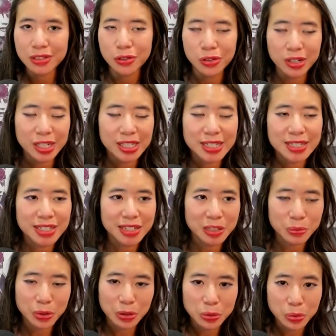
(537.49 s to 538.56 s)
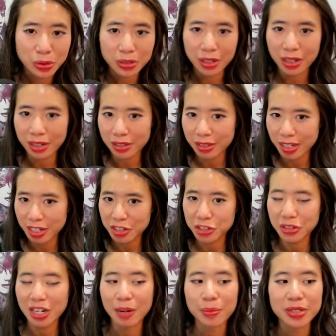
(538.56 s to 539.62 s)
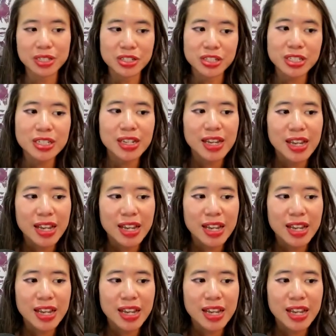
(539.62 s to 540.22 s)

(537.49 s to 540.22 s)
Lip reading: or at least in Compose World on initial composition,